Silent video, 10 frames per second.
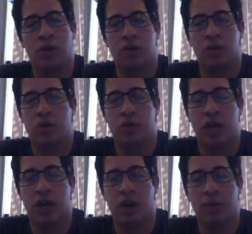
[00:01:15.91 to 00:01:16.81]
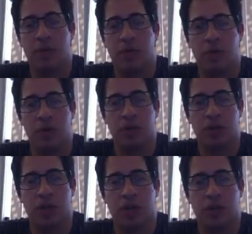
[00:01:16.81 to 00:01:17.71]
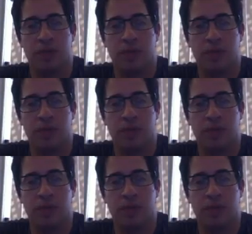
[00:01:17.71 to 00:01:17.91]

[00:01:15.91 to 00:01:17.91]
to diagram the forces here.